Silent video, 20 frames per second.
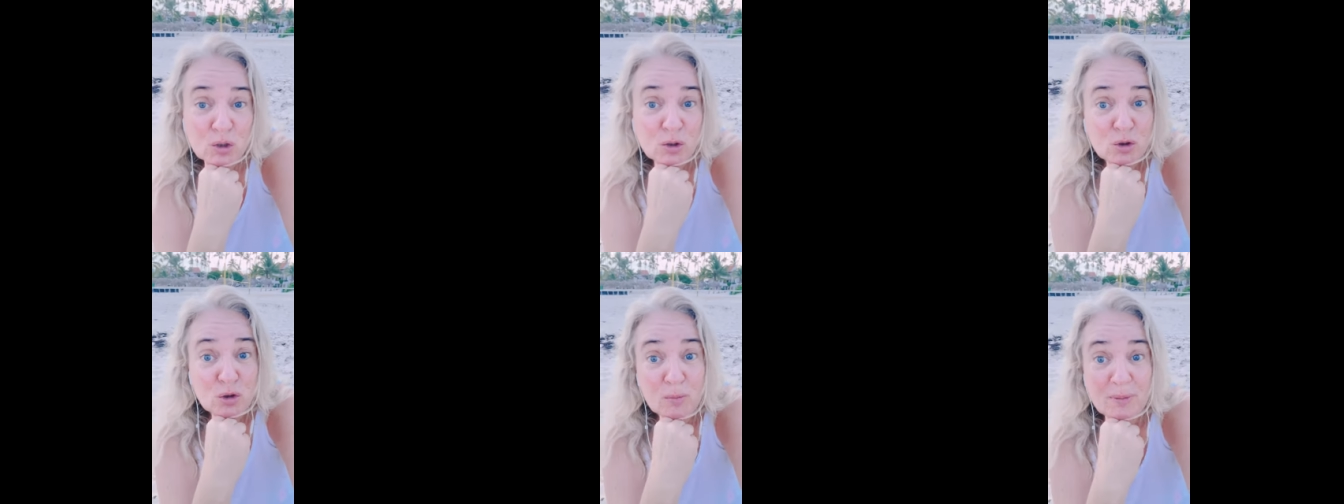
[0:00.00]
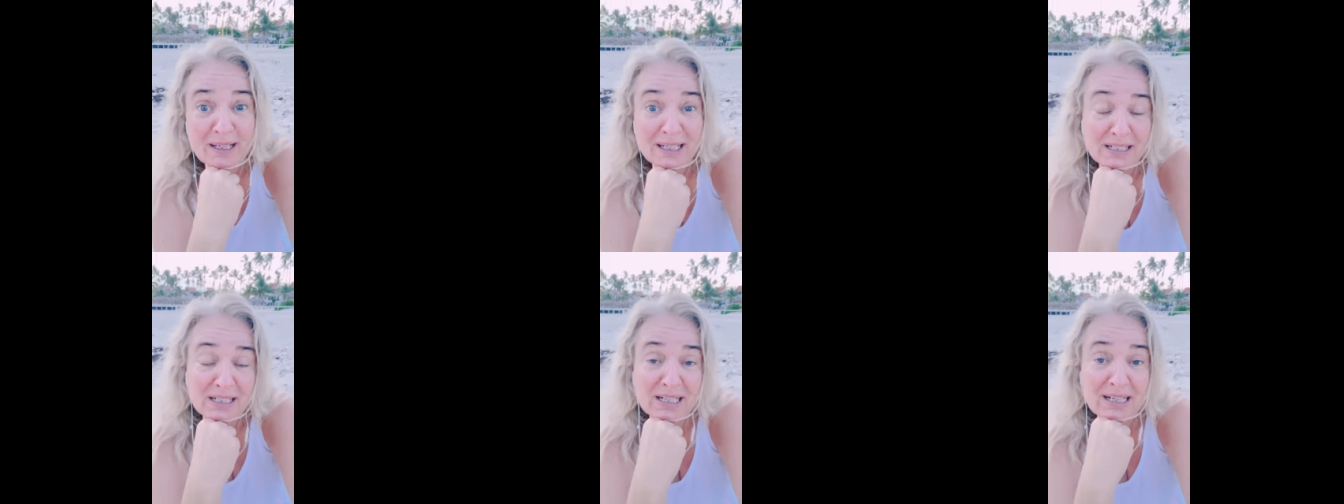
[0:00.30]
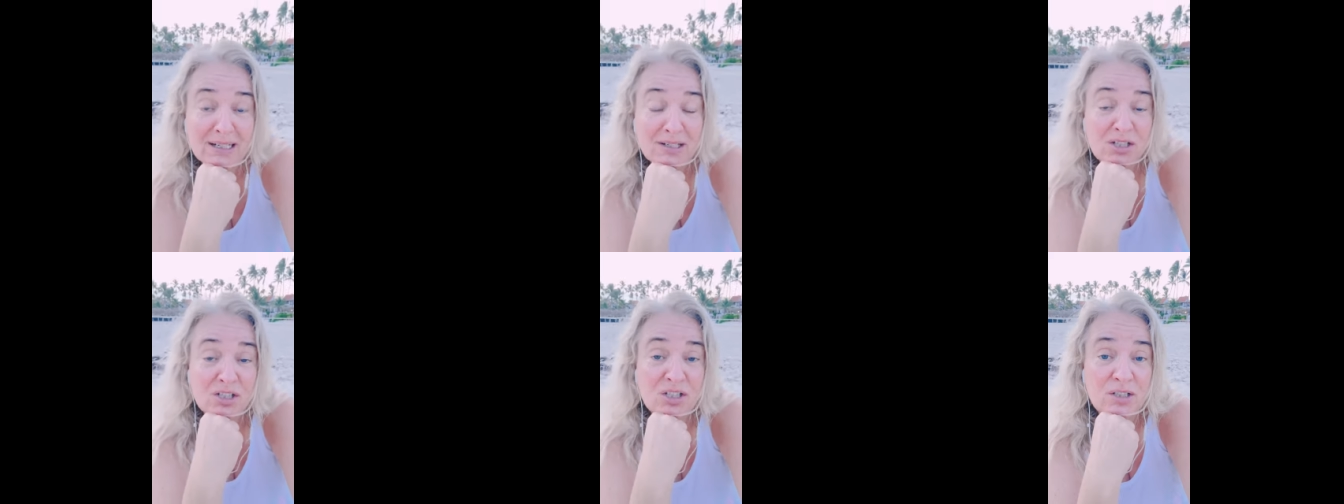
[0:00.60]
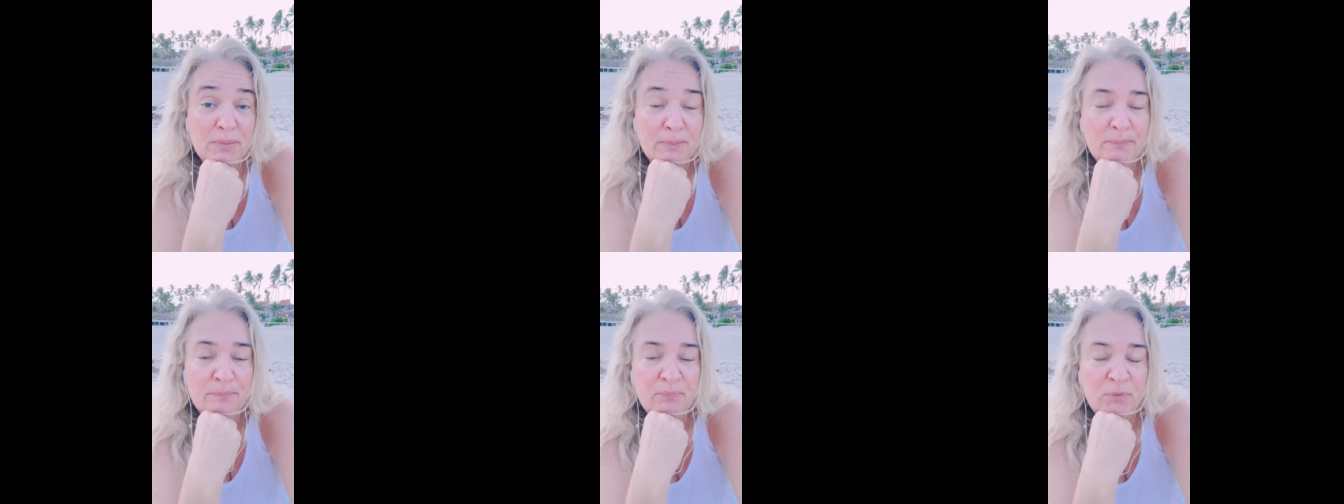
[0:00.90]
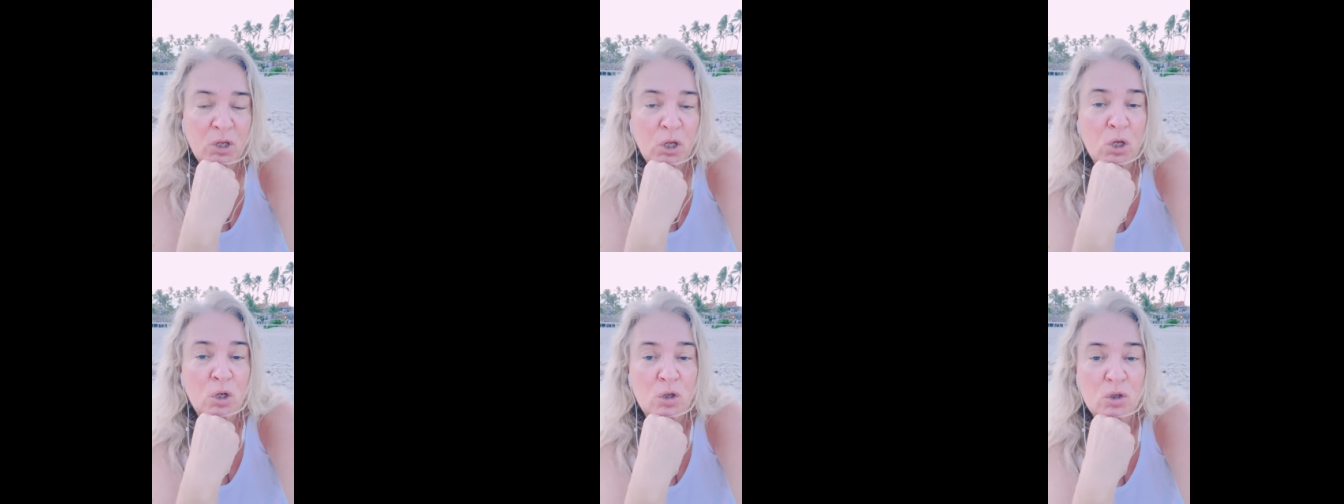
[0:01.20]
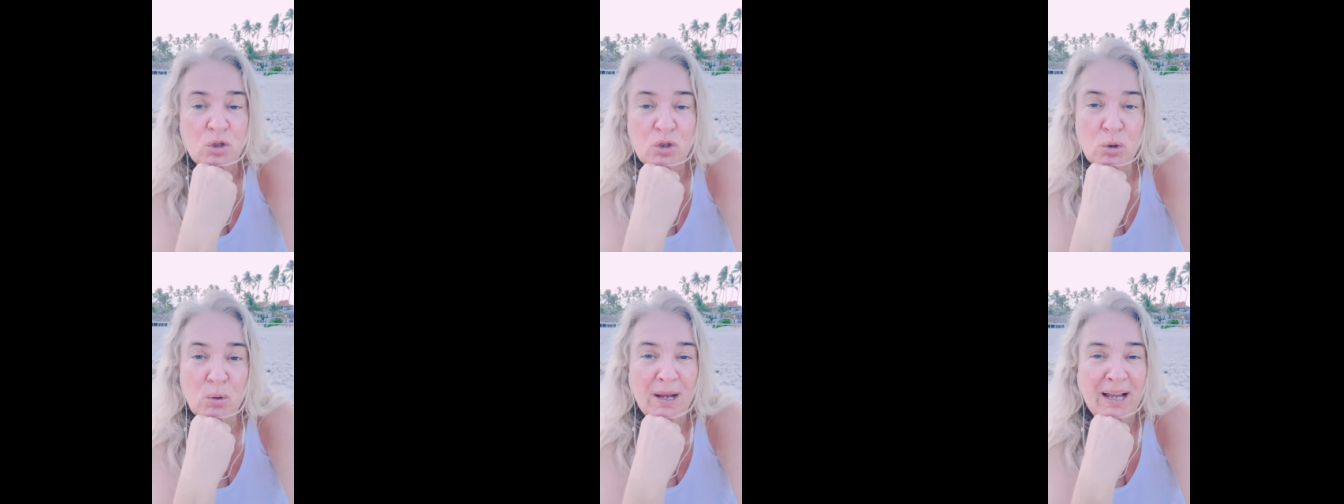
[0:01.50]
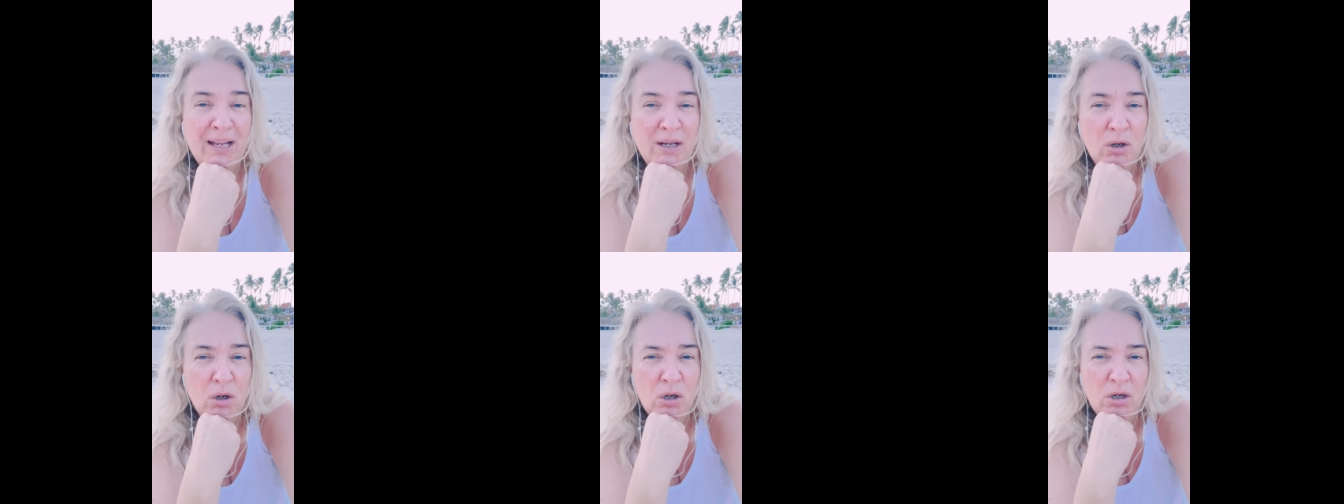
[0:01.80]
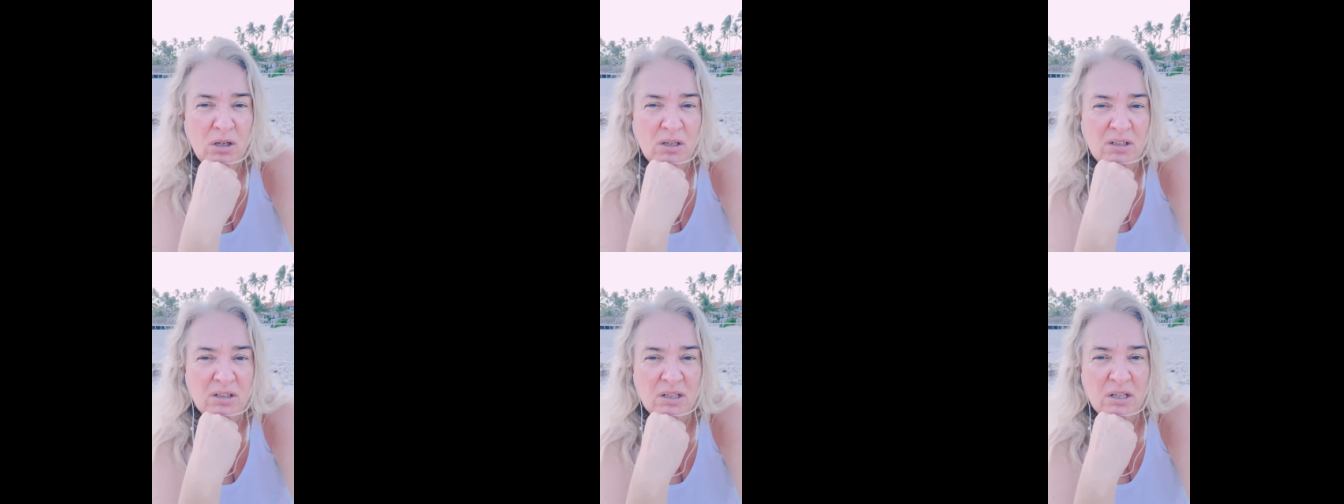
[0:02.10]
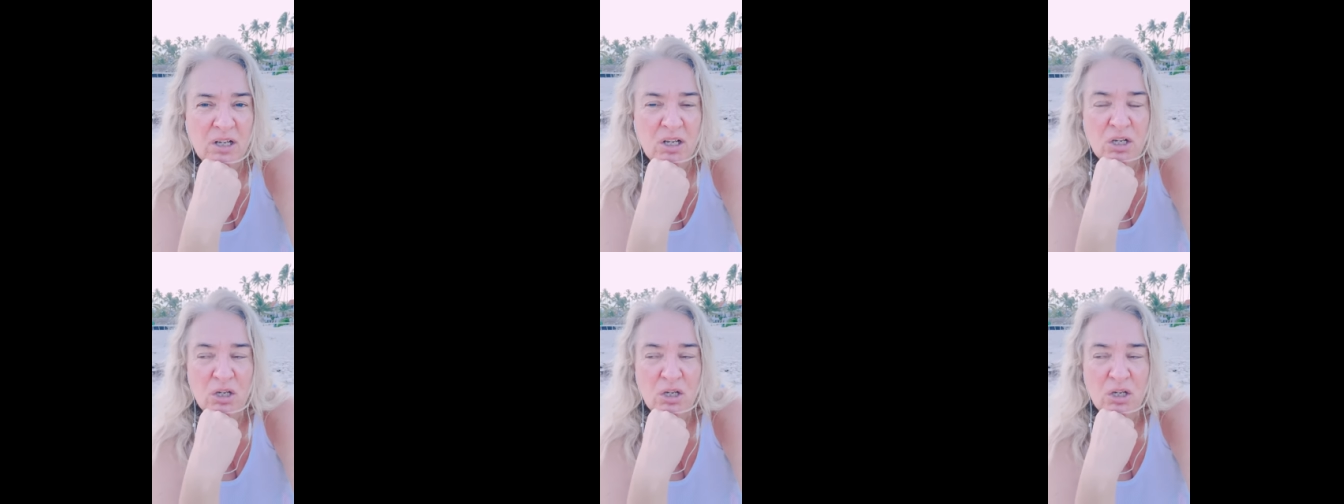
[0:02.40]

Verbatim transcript: to be attached, to hang on,